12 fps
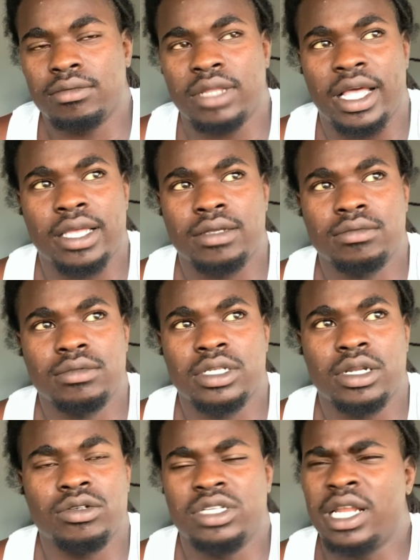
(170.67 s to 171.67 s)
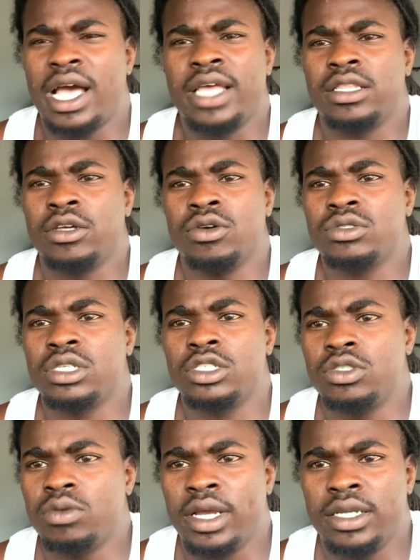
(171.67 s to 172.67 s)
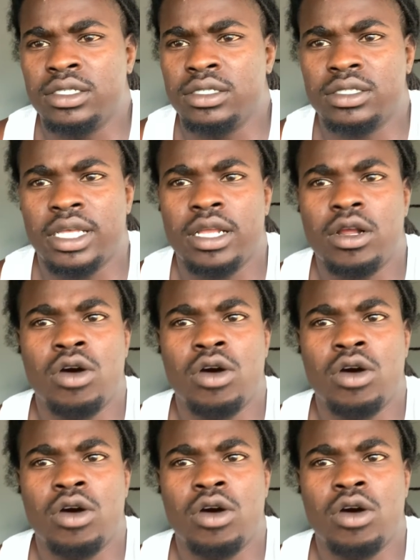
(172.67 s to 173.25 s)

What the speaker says: like denied the whole situation, saying,